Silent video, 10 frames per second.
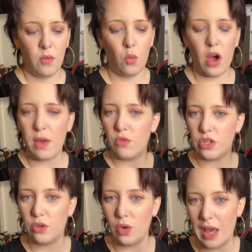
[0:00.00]
what I
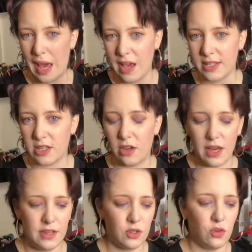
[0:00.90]
would call a hair
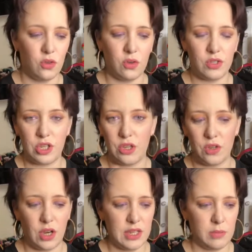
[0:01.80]
slide, or to
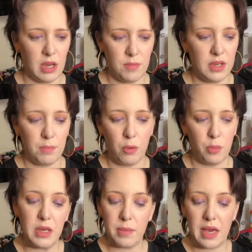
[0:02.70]
you guys maybe a
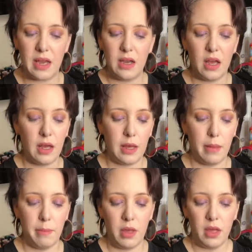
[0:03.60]
bobby pin.
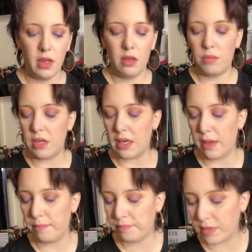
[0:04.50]
But
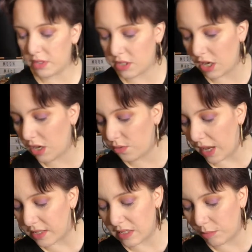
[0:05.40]
yeah. So
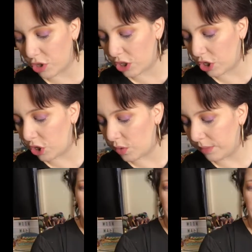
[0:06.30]
that's number 2.